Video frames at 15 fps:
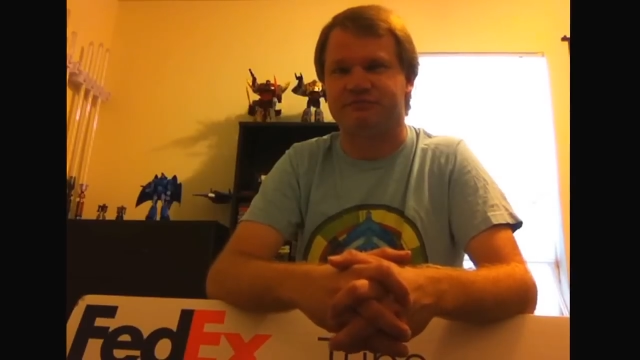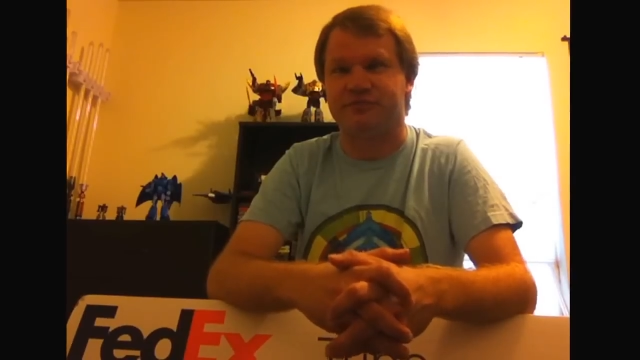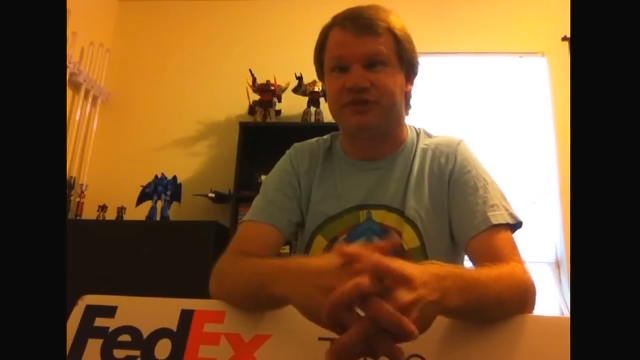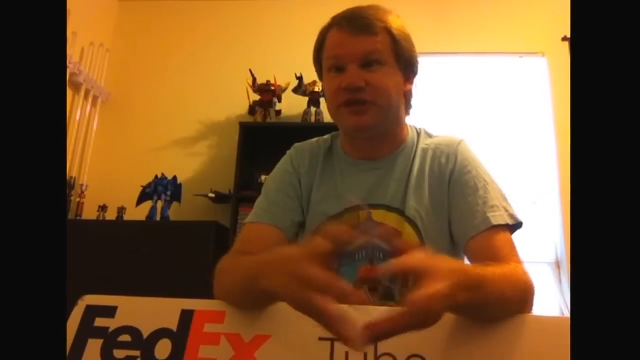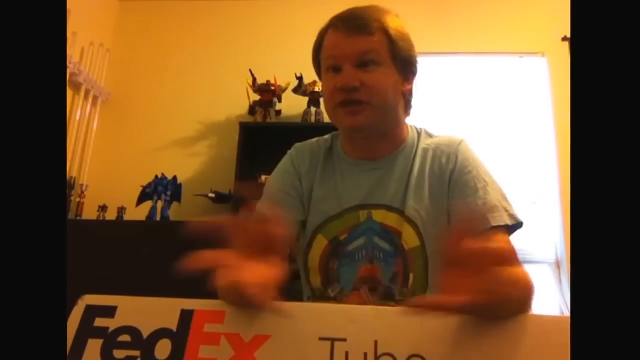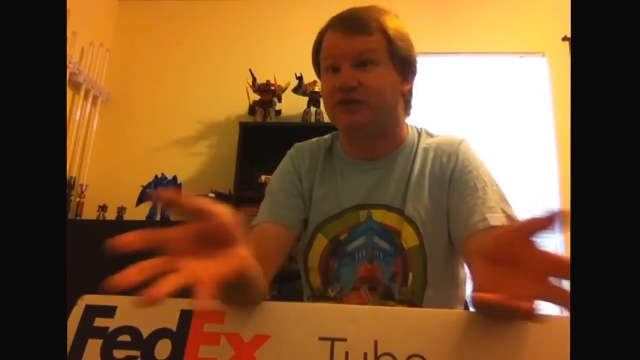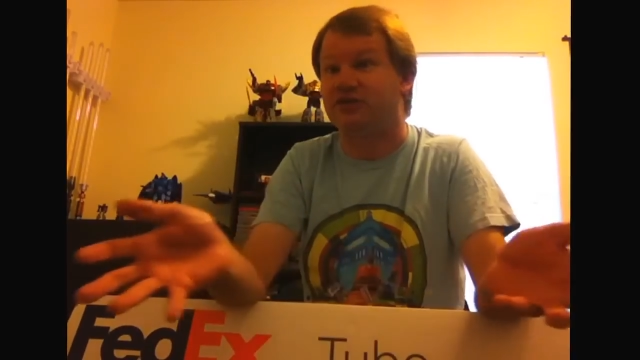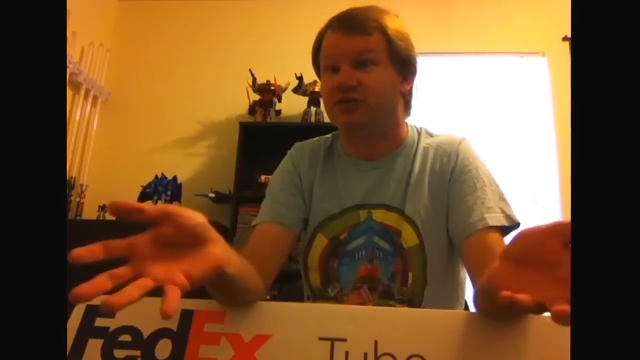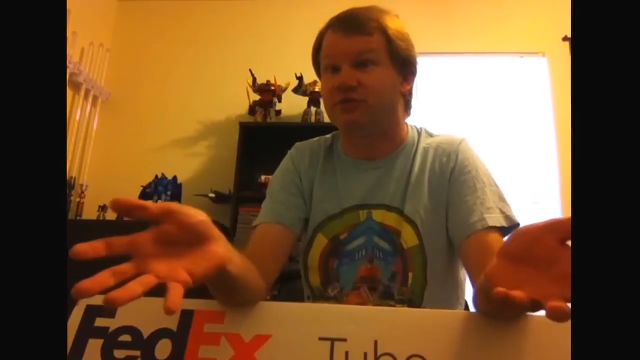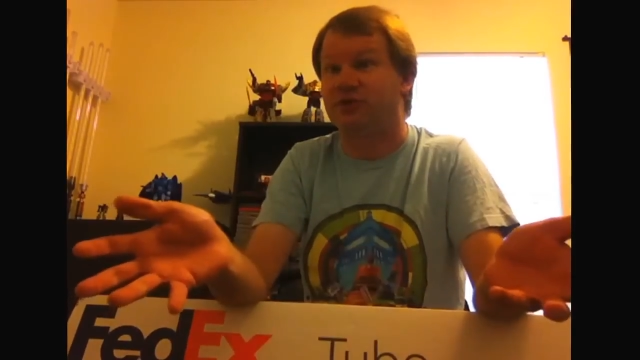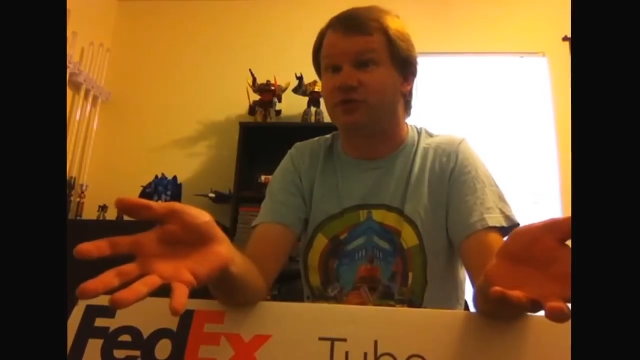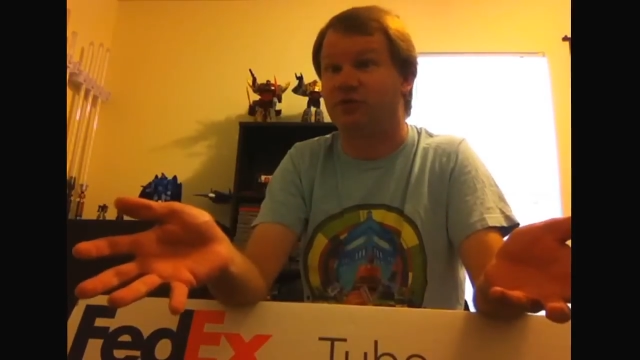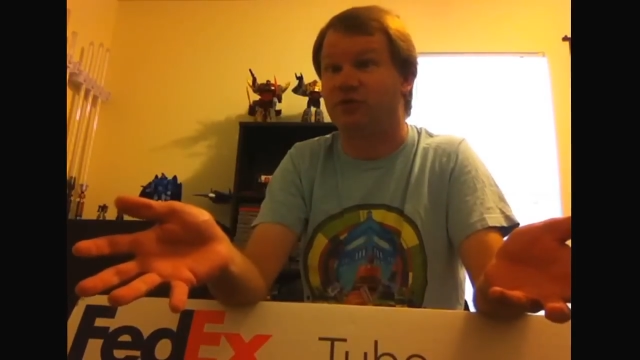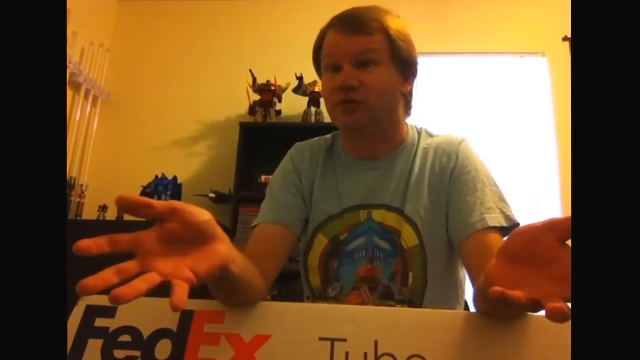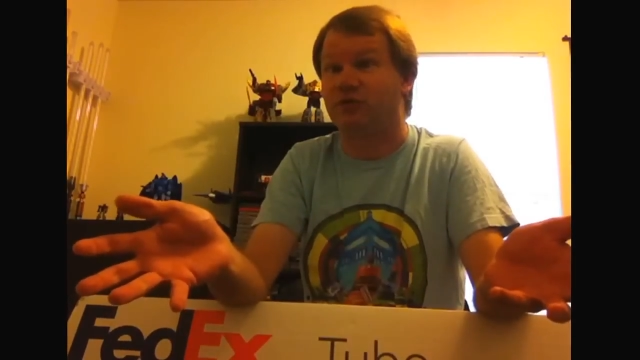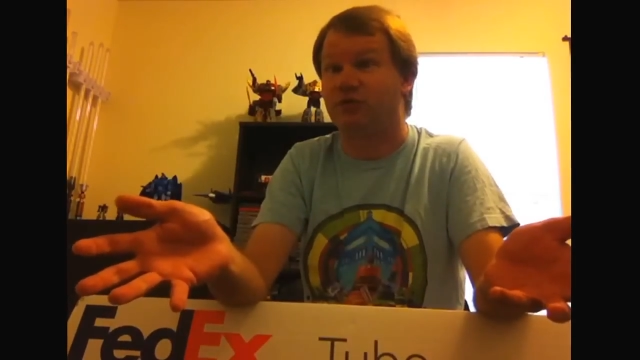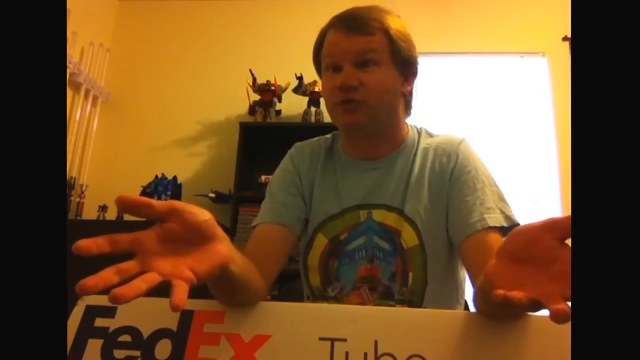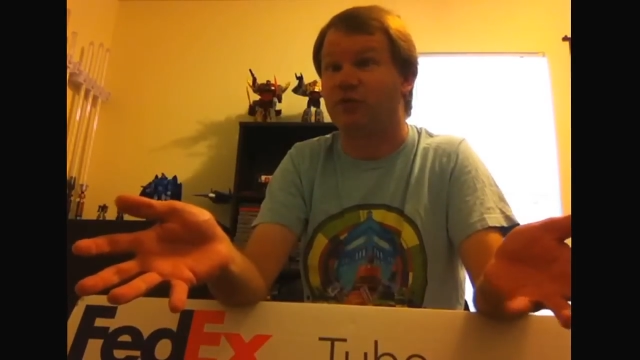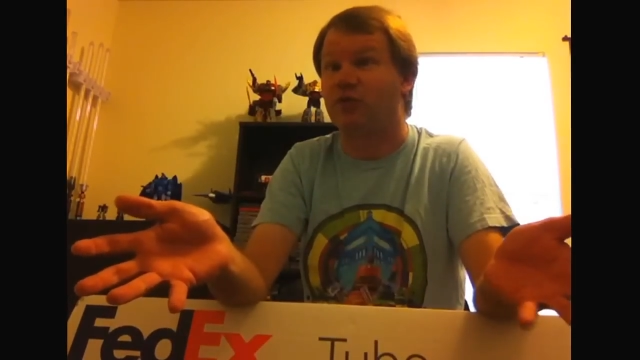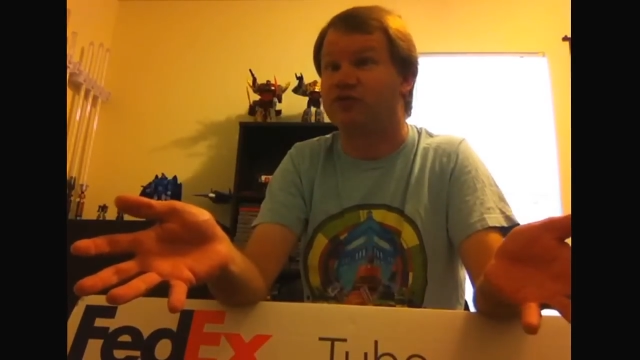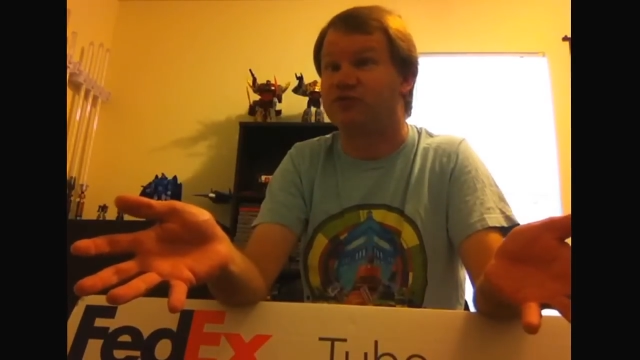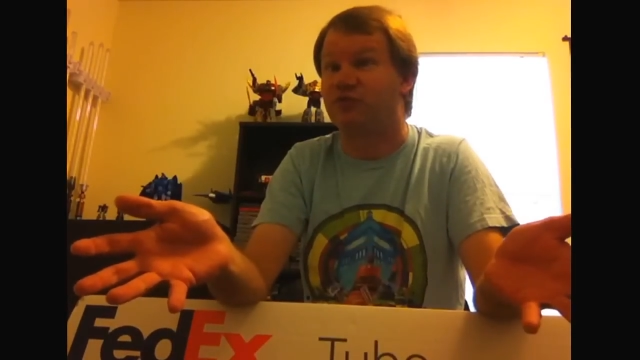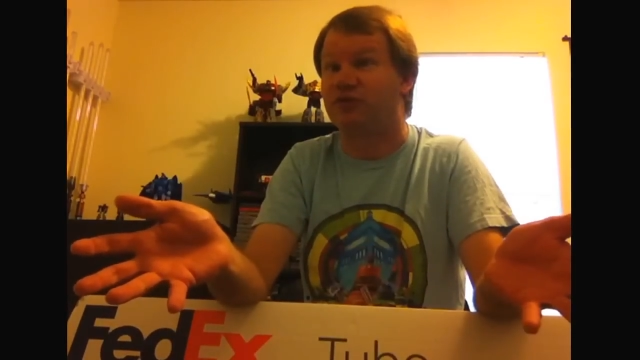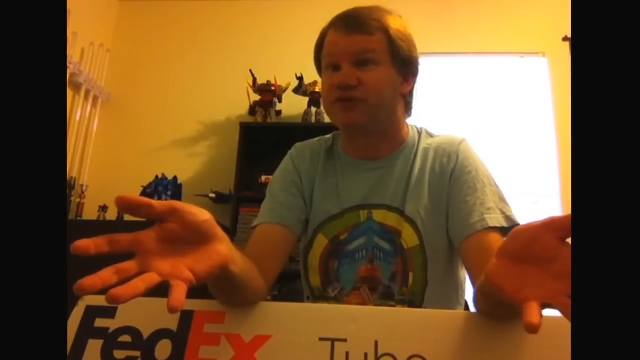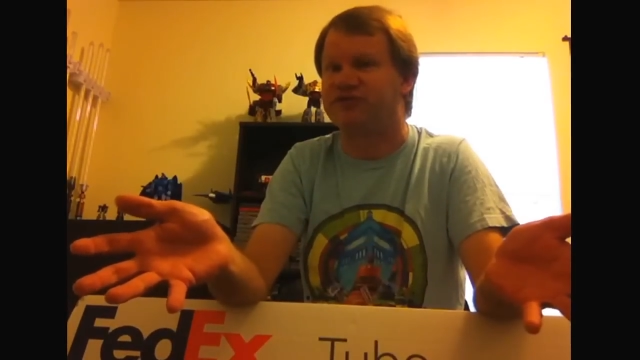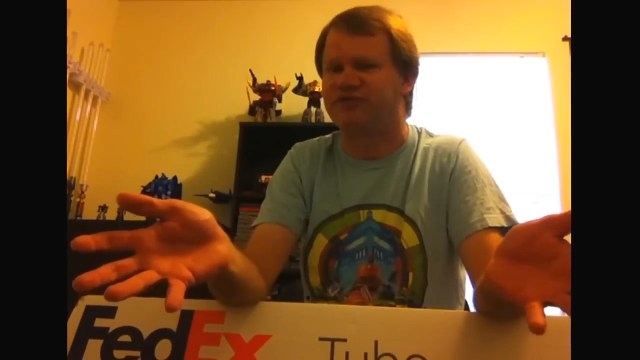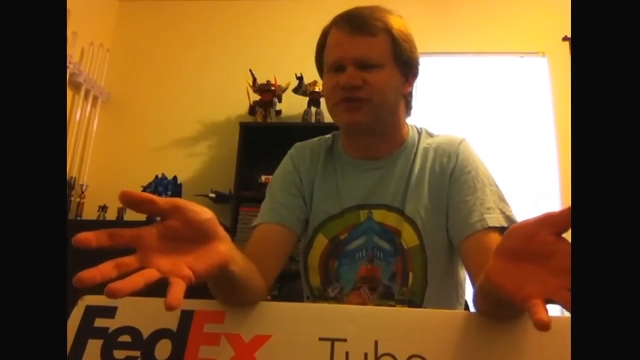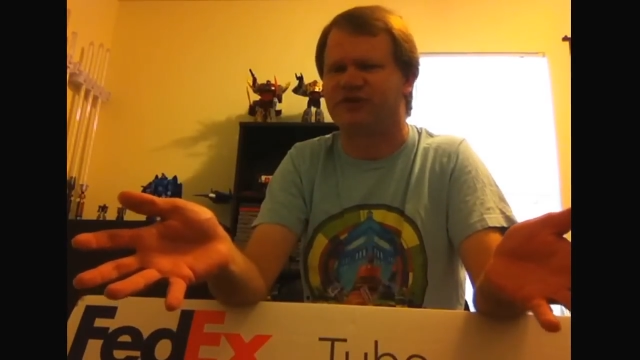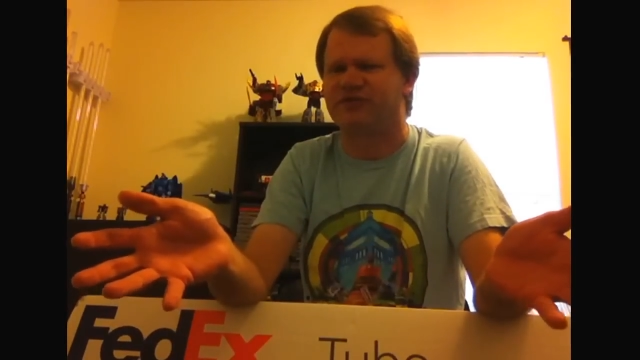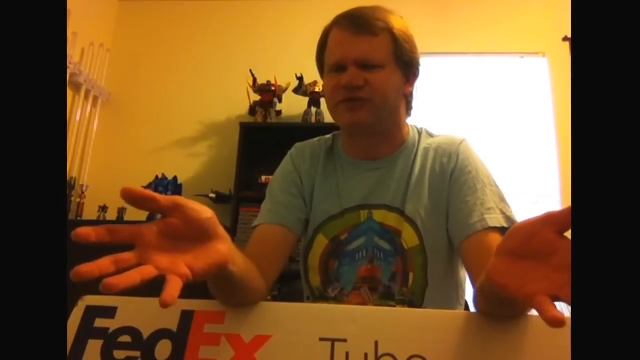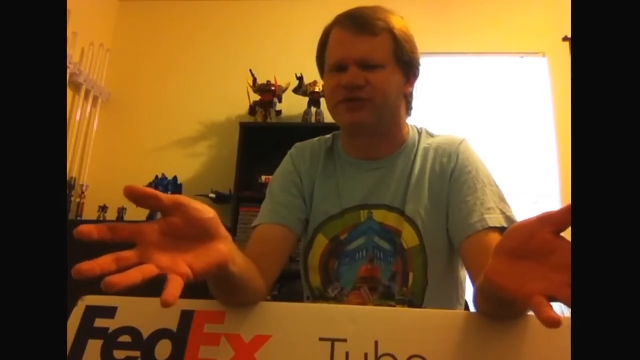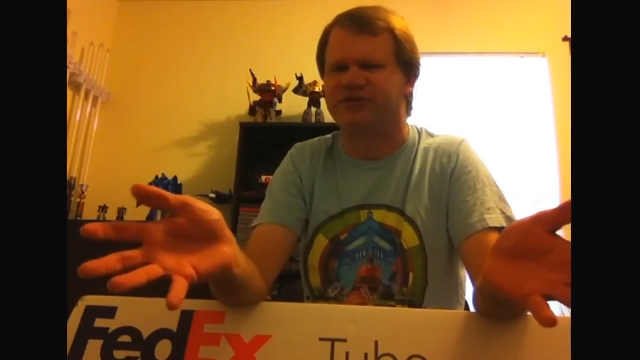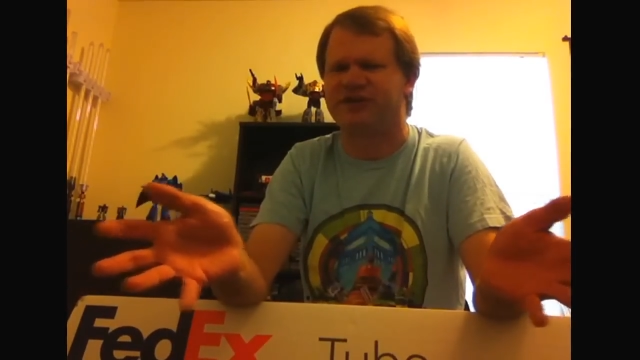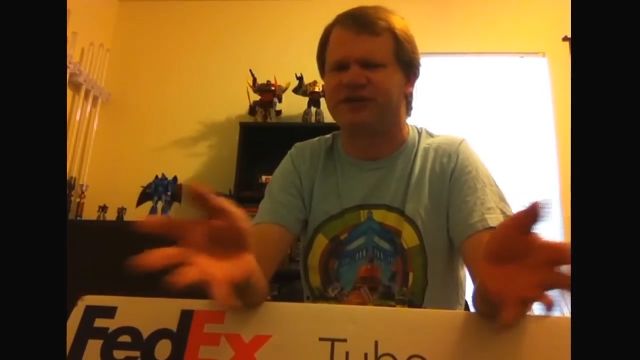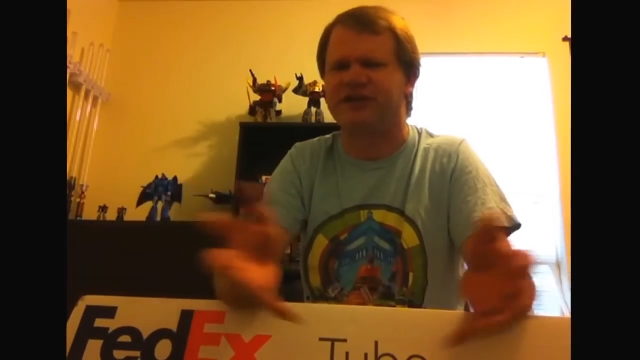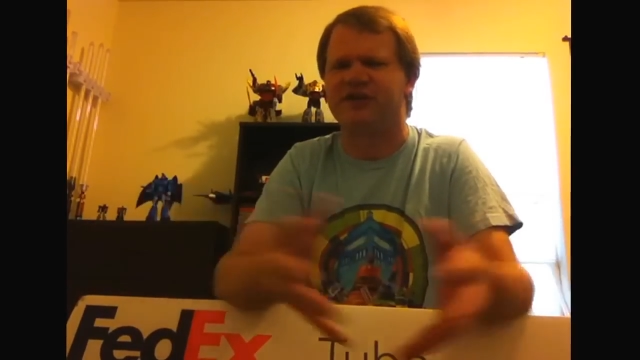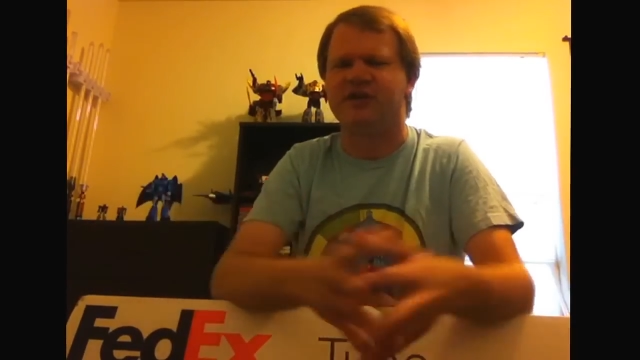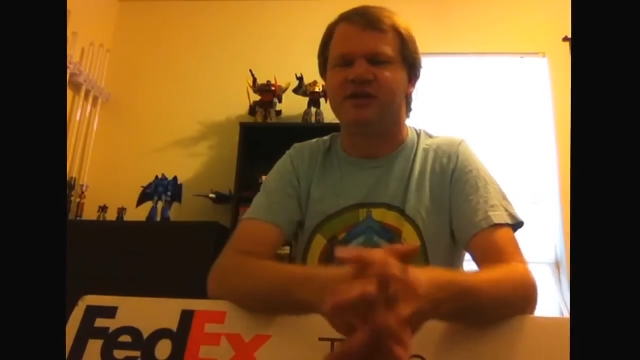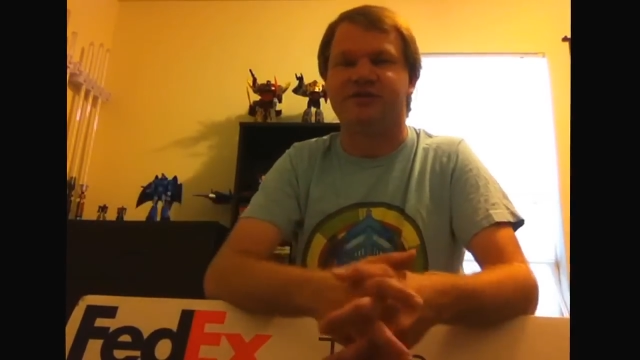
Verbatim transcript: been hanging on to my rewards points forever and a day.